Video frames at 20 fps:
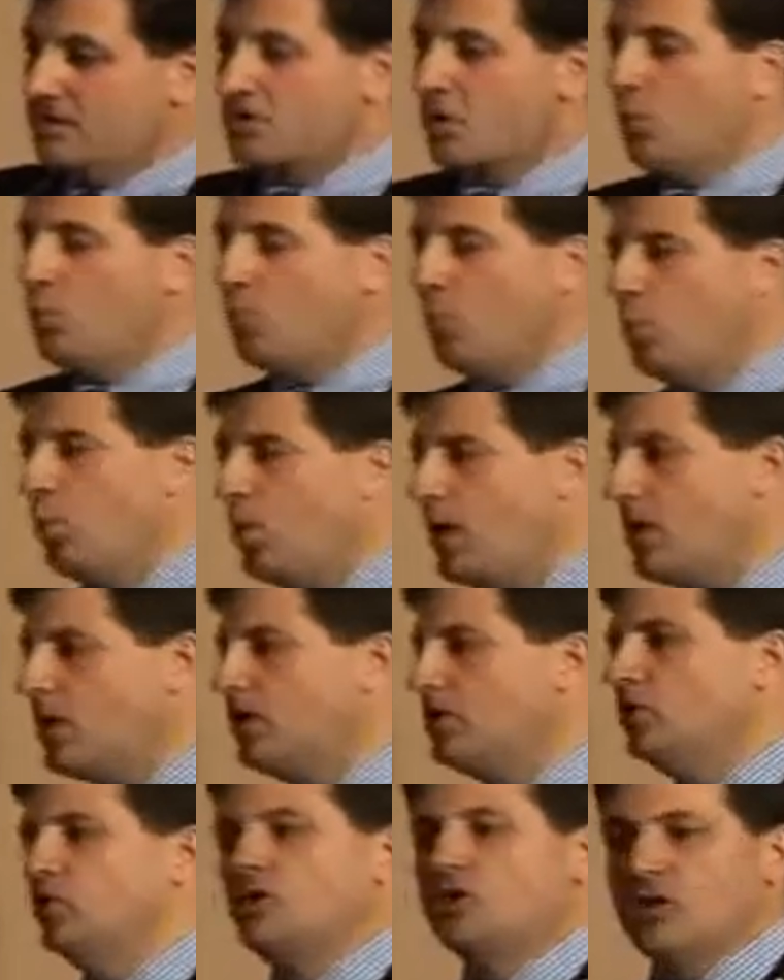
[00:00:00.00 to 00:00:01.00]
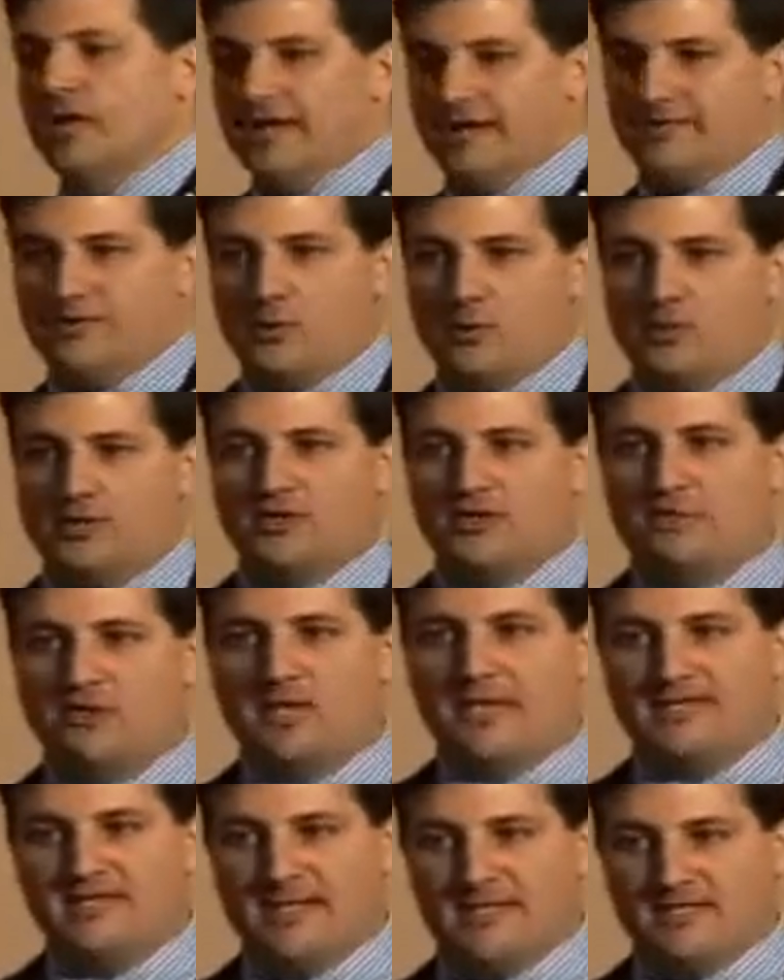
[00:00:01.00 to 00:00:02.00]
So what could it look like if you wanted to
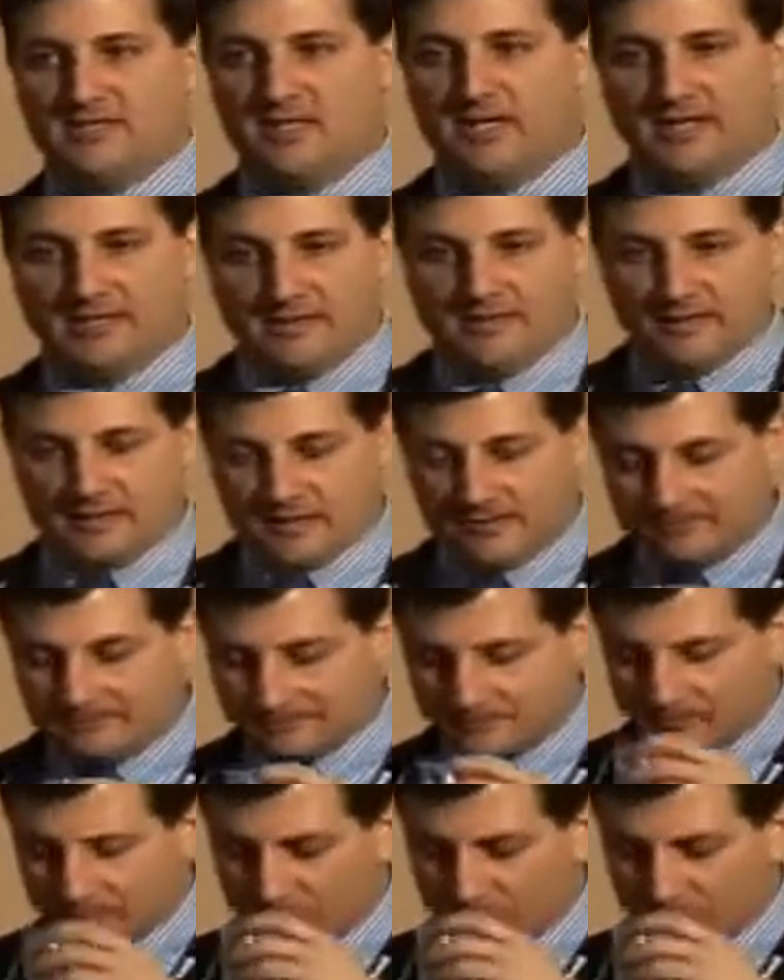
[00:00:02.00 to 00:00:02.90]
run a test like this?